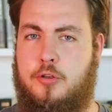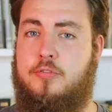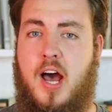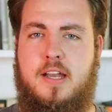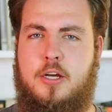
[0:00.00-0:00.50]

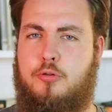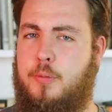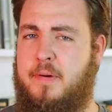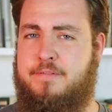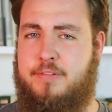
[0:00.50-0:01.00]
you've gotten a
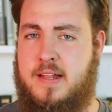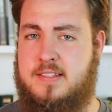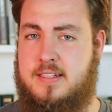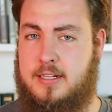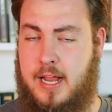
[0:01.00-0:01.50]
group of
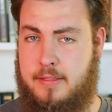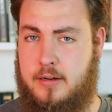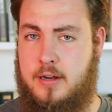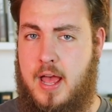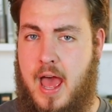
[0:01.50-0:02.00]
friends
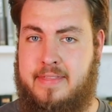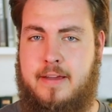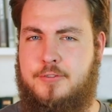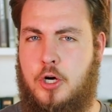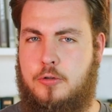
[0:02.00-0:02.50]
together, and
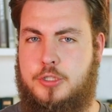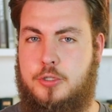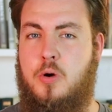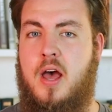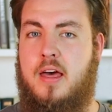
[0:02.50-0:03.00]
they've told
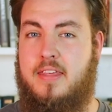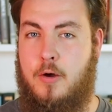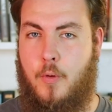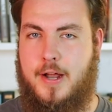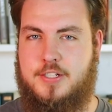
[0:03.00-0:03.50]
you they
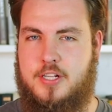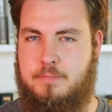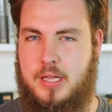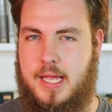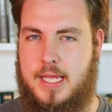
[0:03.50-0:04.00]
want to
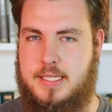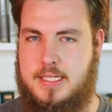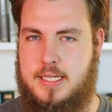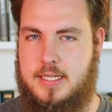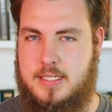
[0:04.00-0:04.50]
play
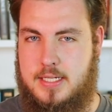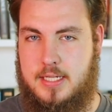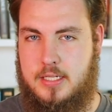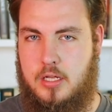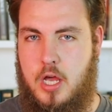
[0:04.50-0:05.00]

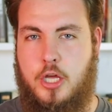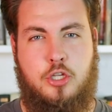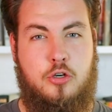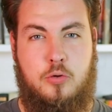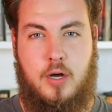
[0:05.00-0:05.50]
D&D.
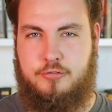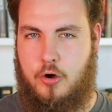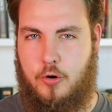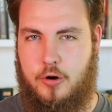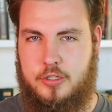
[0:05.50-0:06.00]
You, of
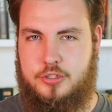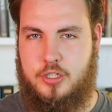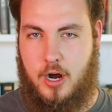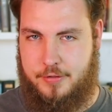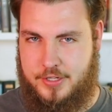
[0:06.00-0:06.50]
course,
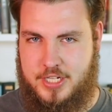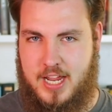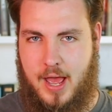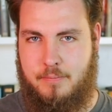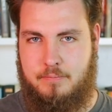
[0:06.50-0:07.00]
are the
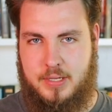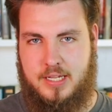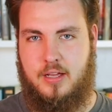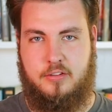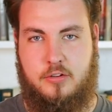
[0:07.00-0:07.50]
DM,
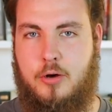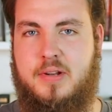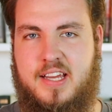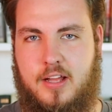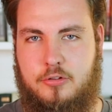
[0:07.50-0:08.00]
because
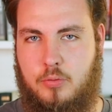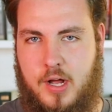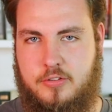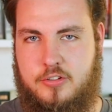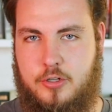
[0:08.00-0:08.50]
nobody else
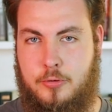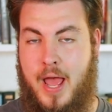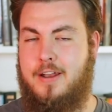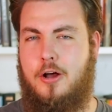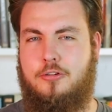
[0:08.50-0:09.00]
wants to,
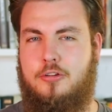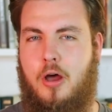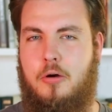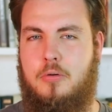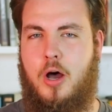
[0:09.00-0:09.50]
and
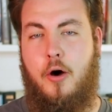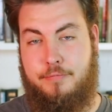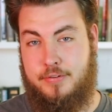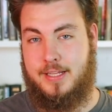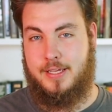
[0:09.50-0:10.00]
also,
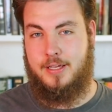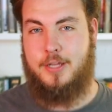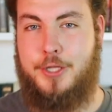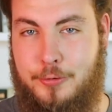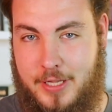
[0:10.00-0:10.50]
hopefully,
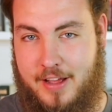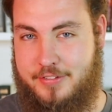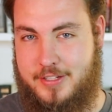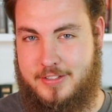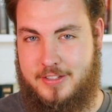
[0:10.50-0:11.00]
you
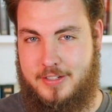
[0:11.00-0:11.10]
love it.